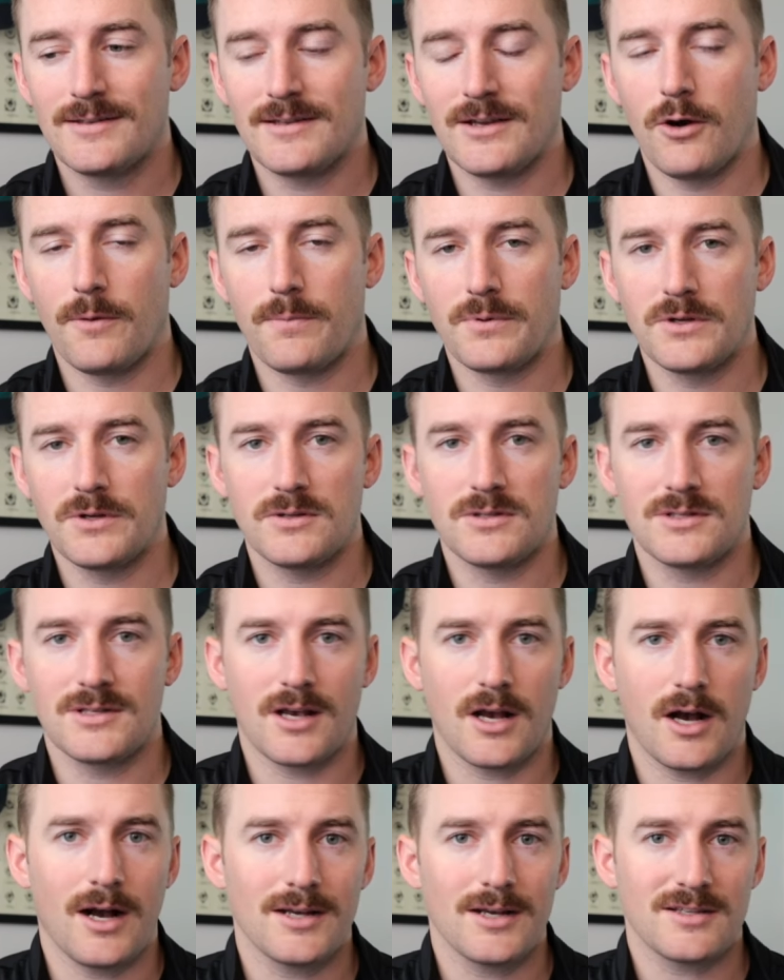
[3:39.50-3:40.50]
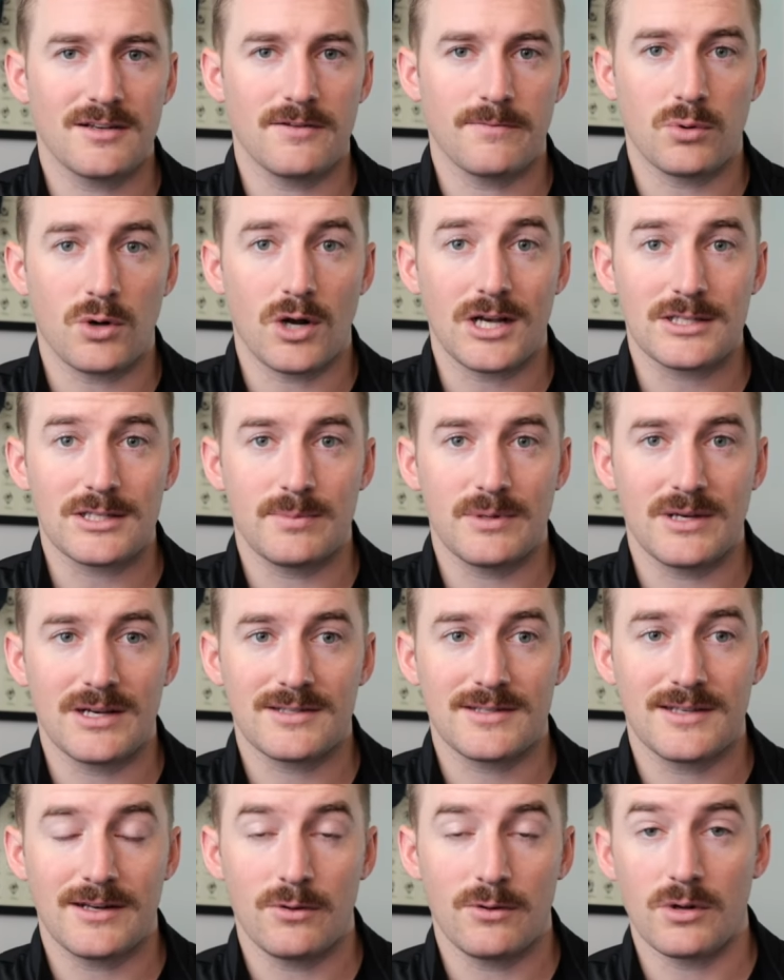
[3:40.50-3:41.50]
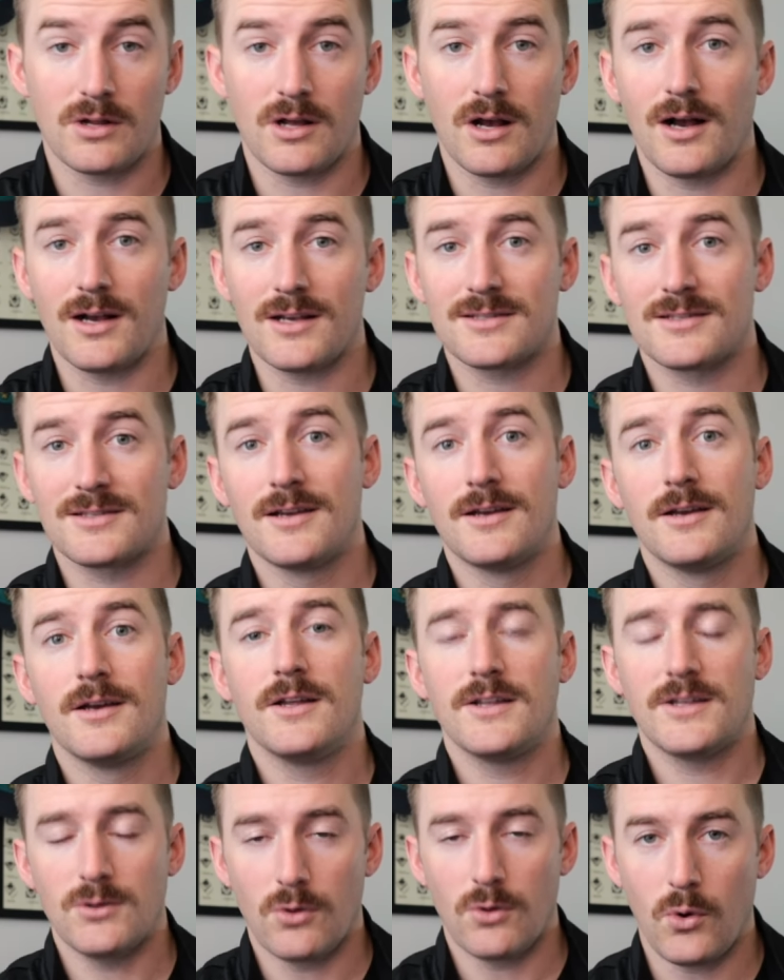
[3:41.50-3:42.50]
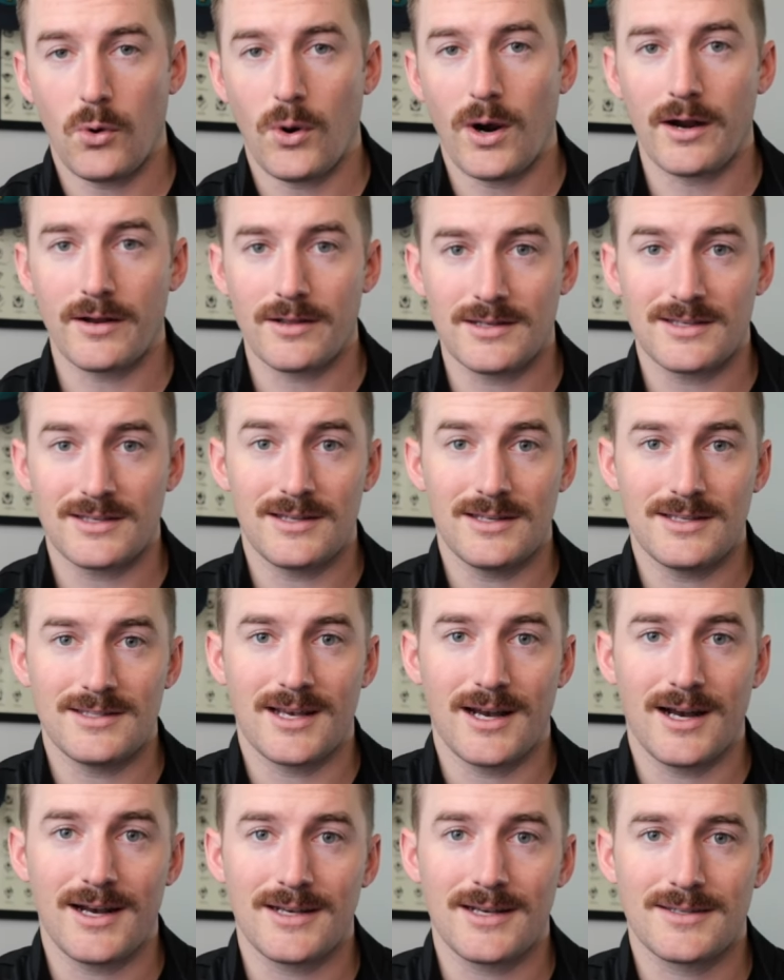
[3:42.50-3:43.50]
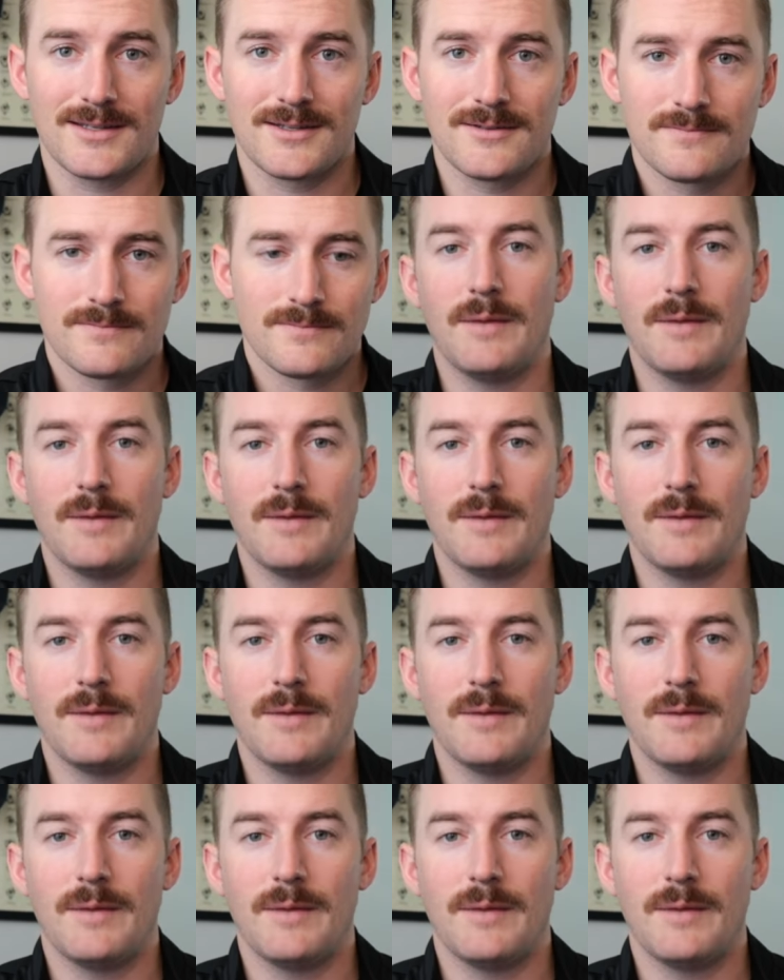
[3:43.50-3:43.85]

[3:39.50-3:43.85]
to help reduce the cost of prospects that it would cost to acquire the, these guys.